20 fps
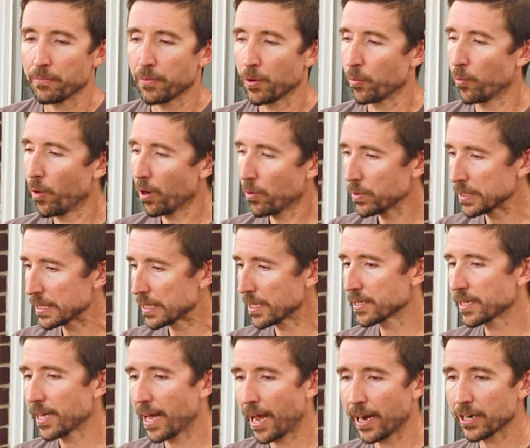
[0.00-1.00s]
But what was
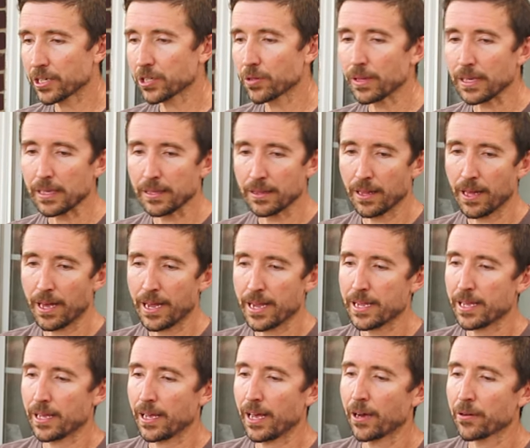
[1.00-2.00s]
this actually
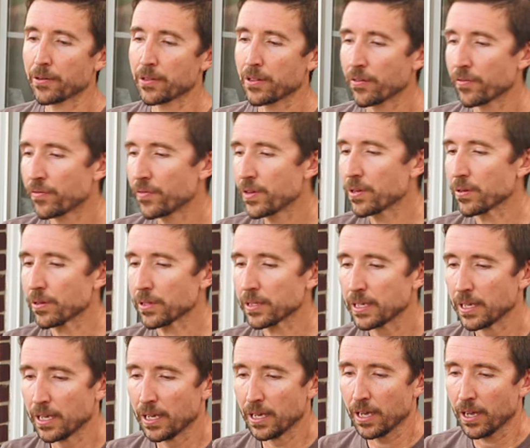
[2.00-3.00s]
like out in the
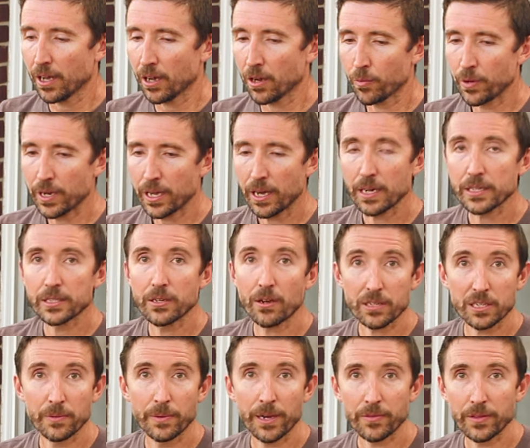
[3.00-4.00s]
field? We kind of
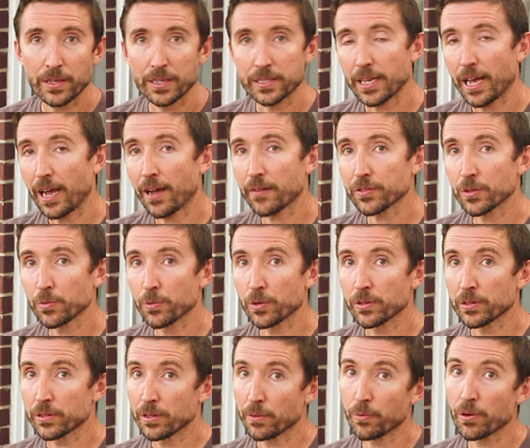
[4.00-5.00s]
talked about this
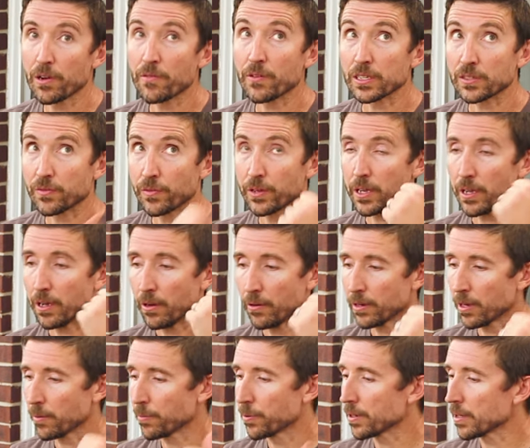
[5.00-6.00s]
afterward in the previous
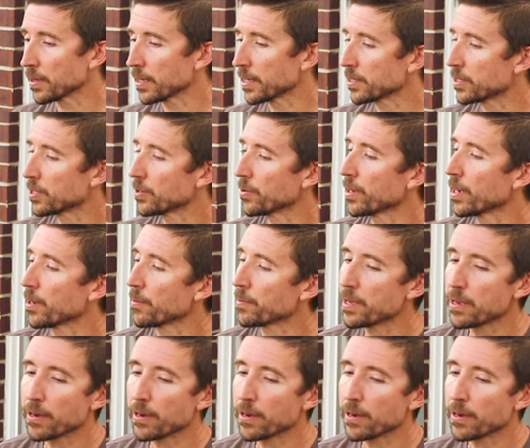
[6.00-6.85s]
video, and I'll put a link to it up